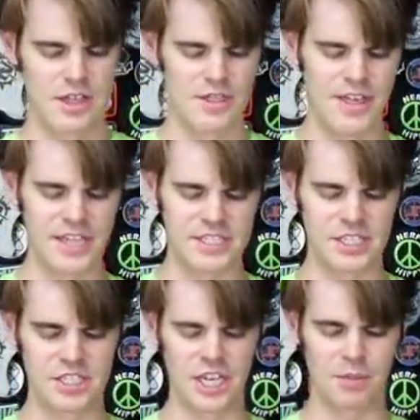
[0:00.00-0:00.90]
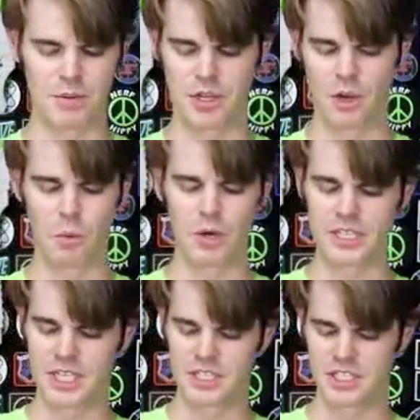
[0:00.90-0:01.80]
That's the Jethrico.
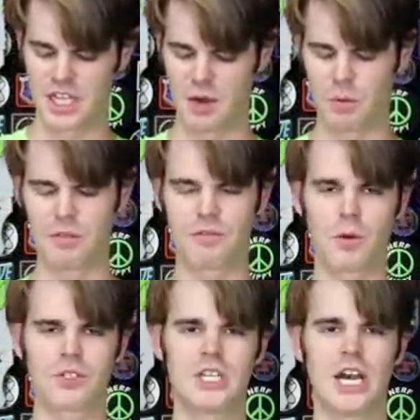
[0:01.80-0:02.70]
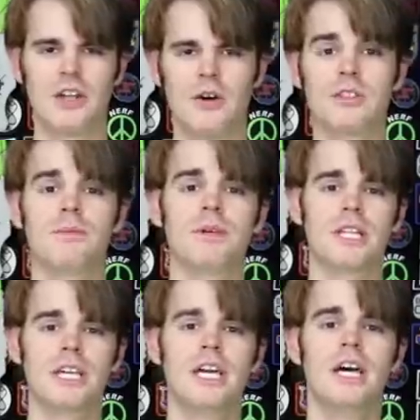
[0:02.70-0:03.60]
One 10 shot, one 4 shot, and
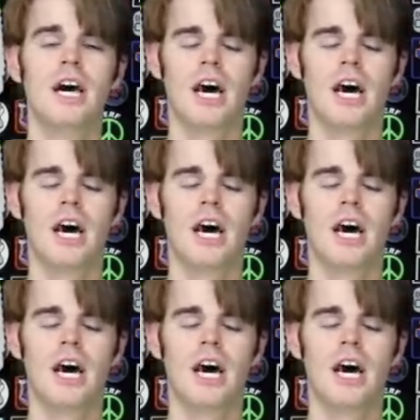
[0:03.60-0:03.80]
ultimately,